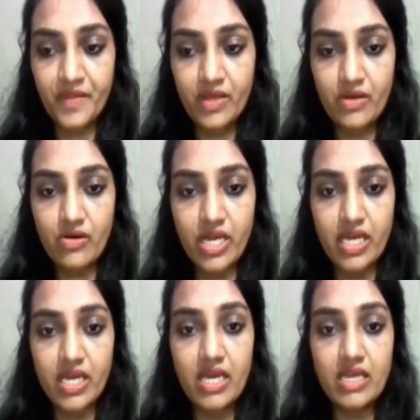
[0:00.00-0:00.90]
Okay,
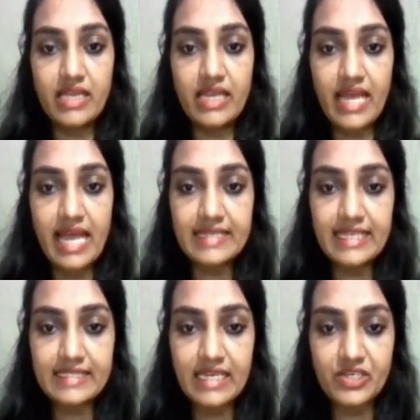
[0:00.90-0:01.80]
then
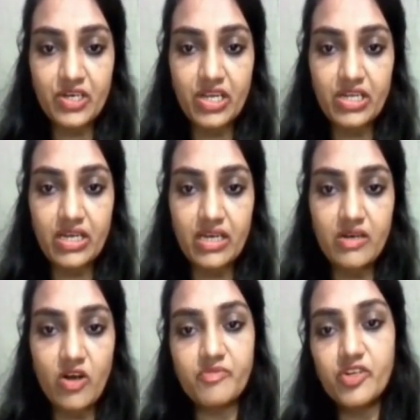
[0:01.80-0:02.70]
ancestration occur
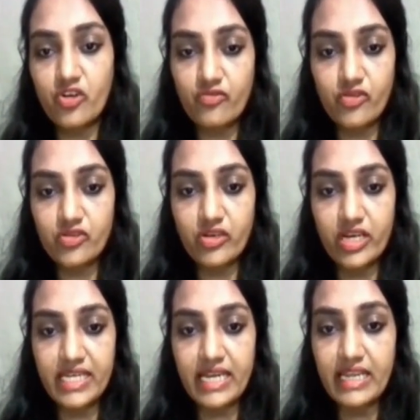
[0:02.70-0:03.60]
of the trophozoite,
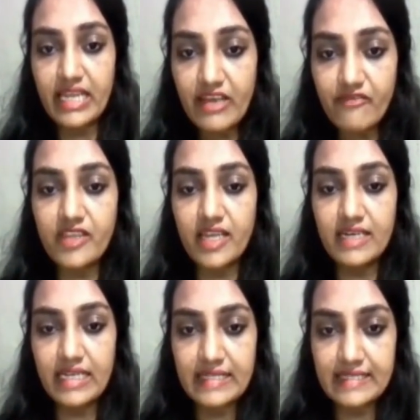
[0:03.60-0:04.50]
and if that
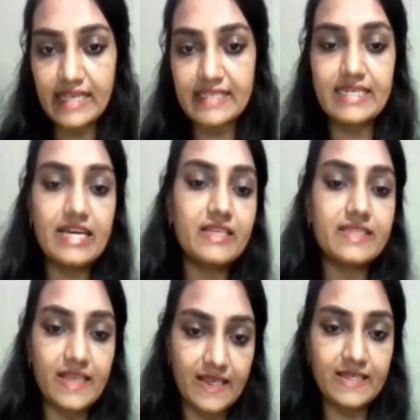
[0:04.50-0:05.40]
incested
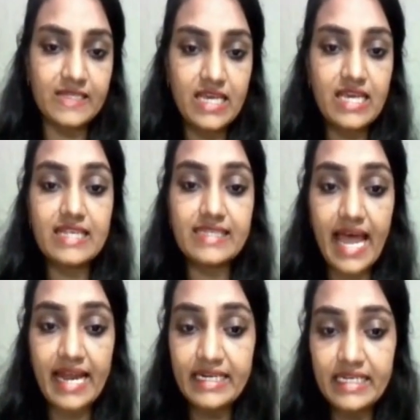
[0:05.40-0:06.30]
cyst is
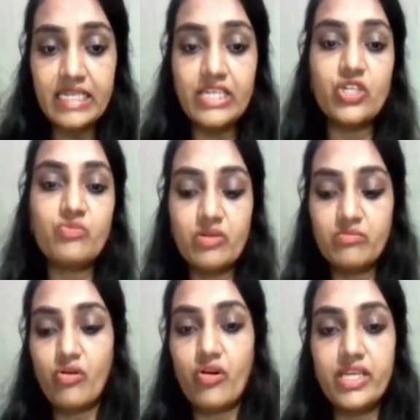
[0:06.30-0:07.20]
enter in human
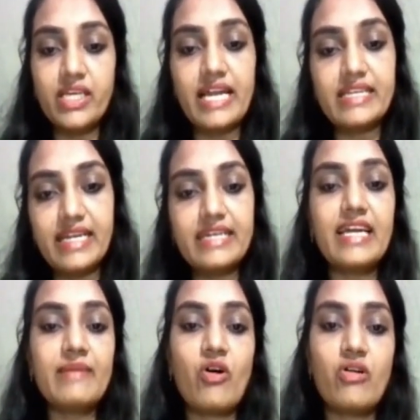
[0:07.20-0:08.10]
body, at that
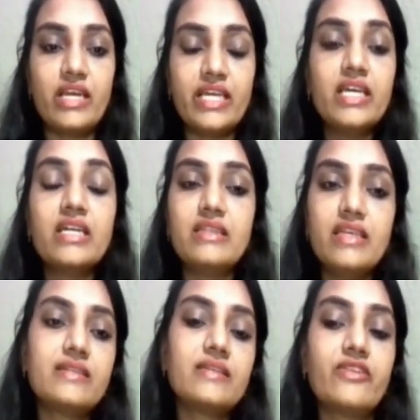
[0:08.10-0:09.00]
time only
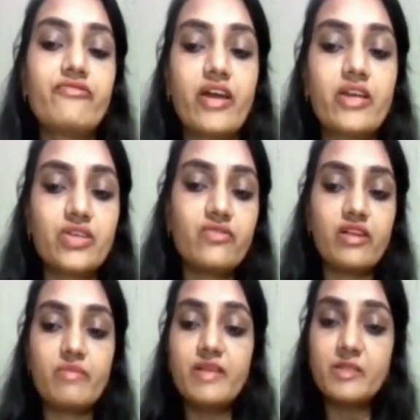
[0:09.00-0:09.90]
this infection will
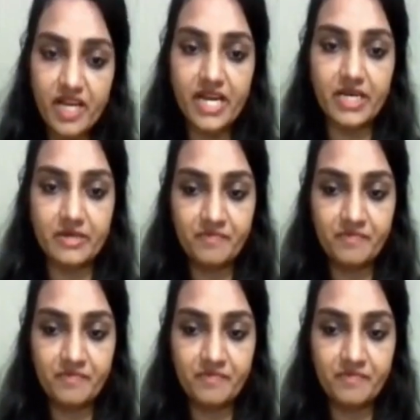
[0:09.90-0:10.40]
be spreaded.